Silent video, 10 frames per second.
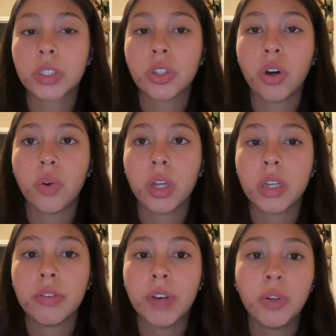So
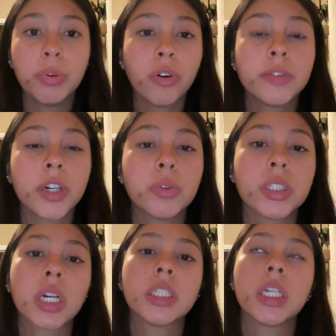the final performance variable
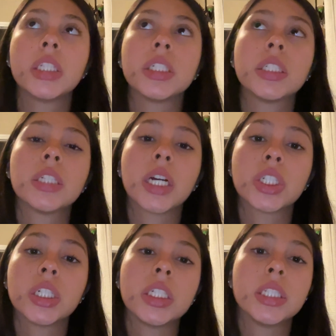discussed in this
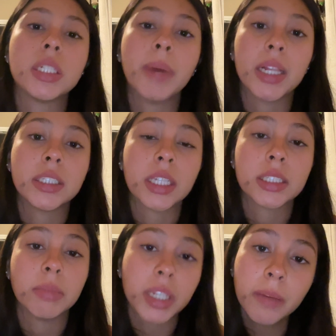section is the balance and
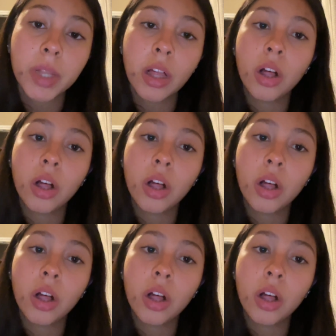stability.